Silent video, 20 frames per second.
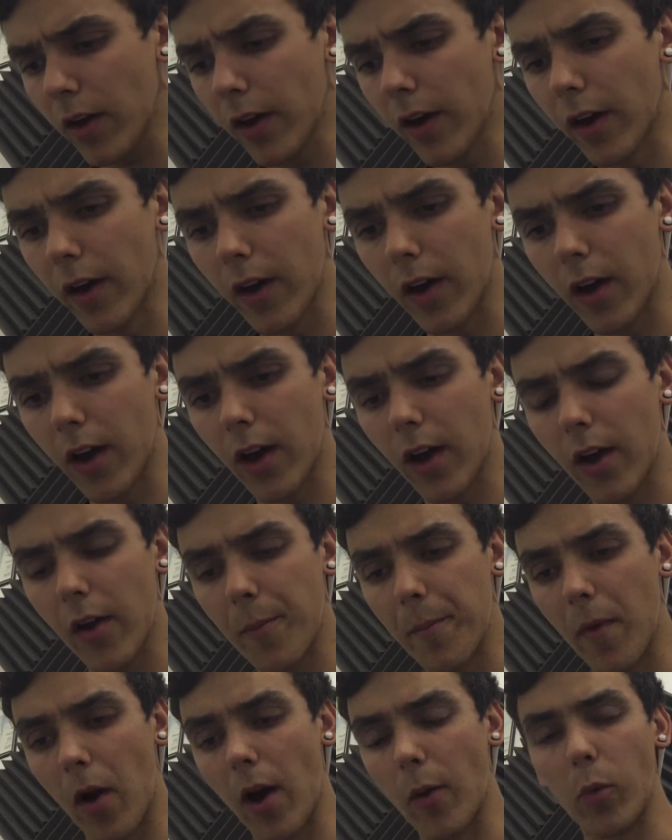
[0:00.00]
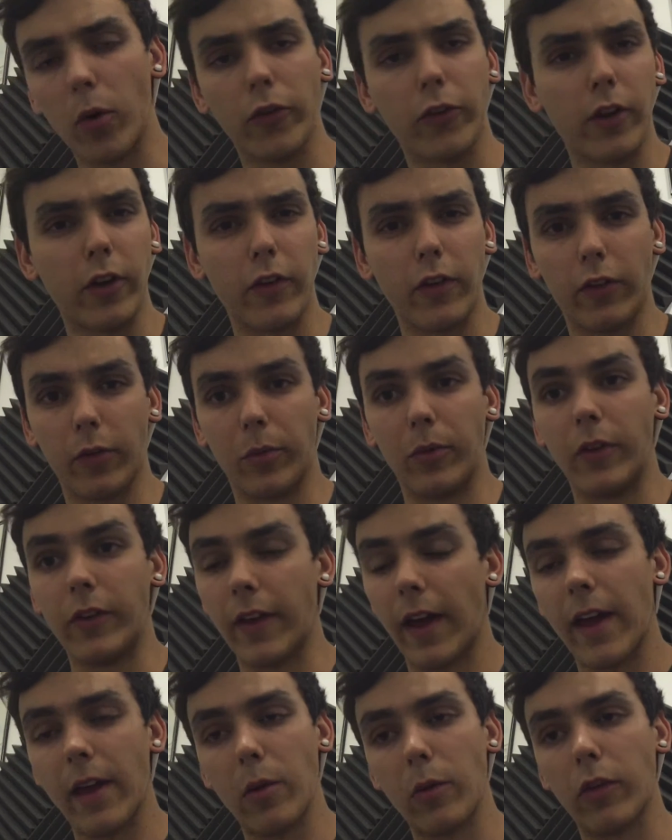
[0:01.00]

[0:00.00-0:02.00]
I was going to do some on the day.